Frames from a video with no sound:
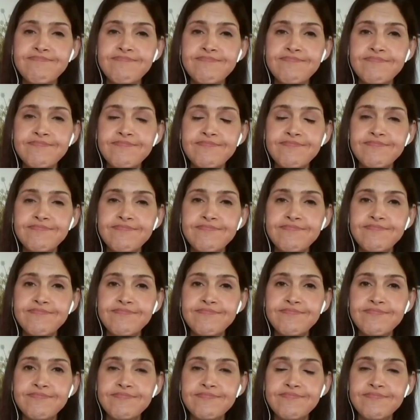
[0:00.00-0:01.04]

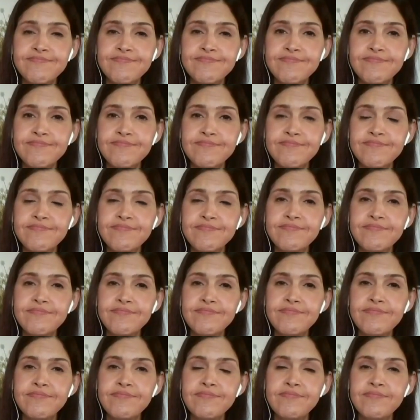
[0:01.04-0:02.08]

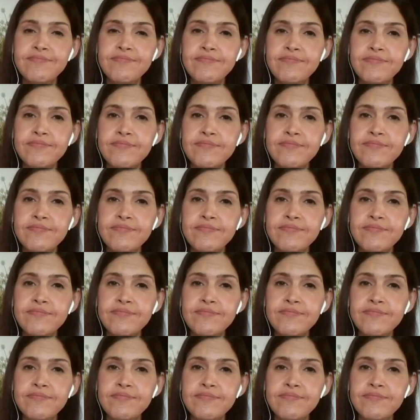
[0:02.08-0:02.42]
This person isn't speaking.